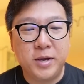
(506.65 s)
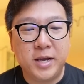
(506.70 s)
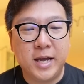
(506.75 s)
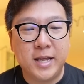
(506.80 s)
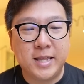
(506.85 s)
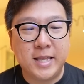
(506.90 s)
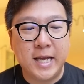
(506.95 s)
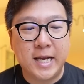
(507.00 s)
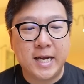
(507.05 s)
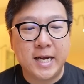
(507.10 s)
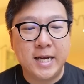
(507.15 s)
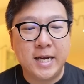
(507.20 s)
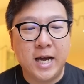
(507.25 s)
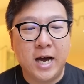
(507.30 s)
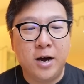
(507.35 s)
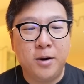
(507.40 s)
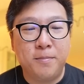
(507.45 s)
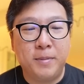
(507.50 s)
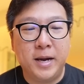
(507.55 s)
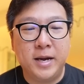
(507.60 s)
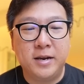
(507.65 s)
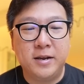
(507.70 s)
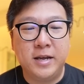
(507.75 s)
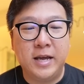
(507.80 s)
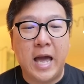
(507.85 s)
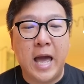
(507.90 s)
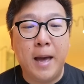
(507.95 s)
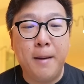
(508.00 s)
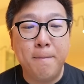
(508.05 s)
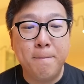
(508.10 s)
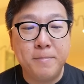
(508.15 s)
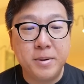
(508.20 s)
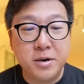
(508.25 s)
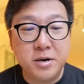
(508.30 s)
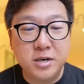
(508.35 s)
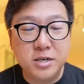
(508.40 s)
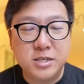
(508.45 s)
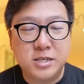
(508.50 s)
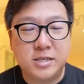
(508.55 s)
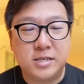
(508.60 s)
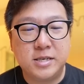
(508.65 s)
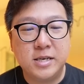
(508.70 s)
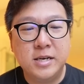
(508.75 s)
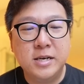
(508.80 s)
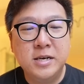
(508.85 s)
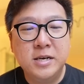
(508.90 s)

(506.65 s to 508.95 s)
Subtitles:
get taken out by the Embers.